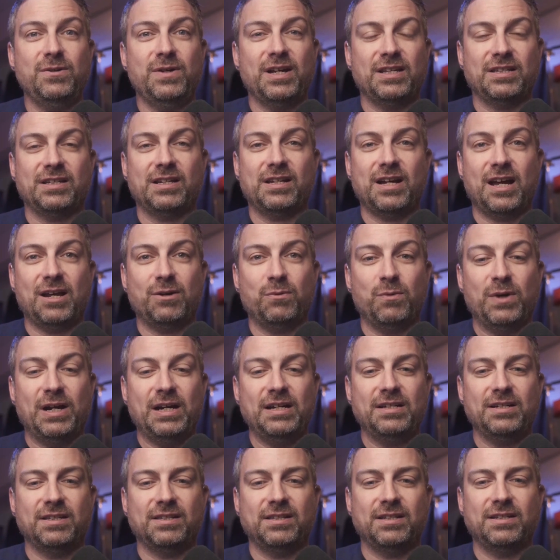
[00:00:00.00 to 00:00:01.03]
you? Has it gone
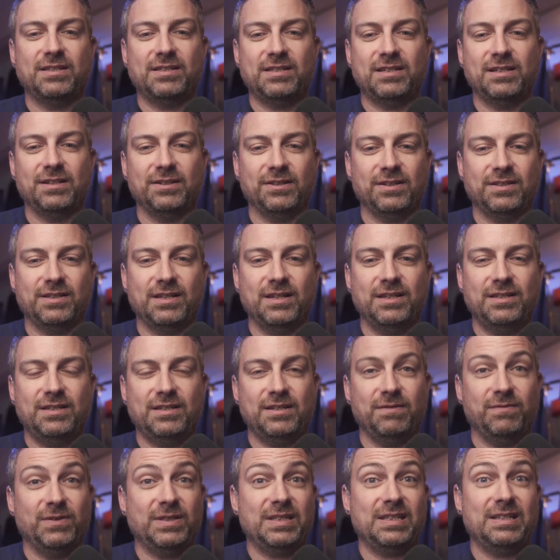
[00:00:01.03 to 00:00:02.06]
away? Does it still
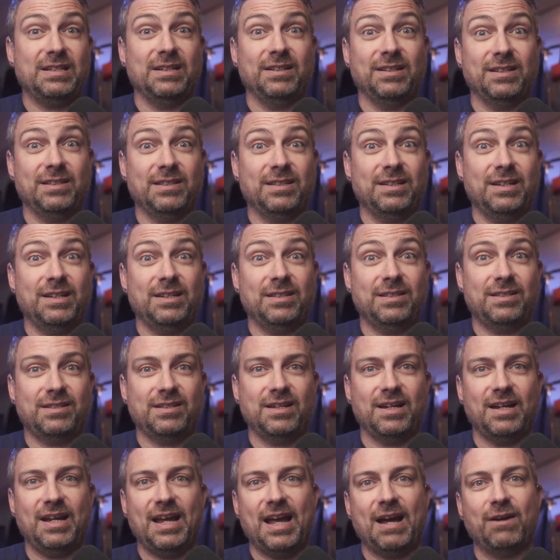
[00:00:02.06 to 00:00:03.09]
exist? If it still
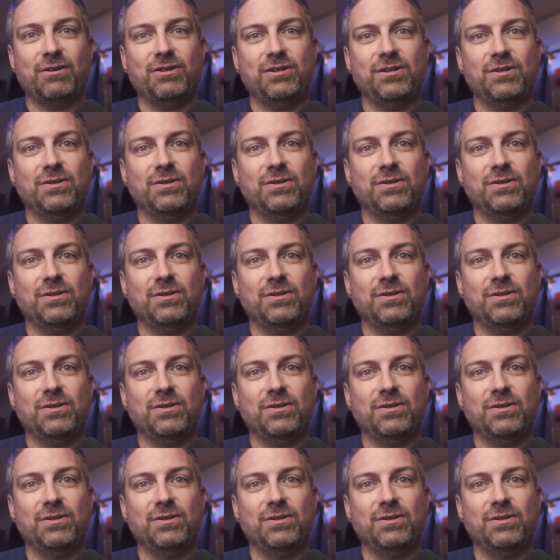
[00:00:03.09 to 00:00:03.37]
exists, like, how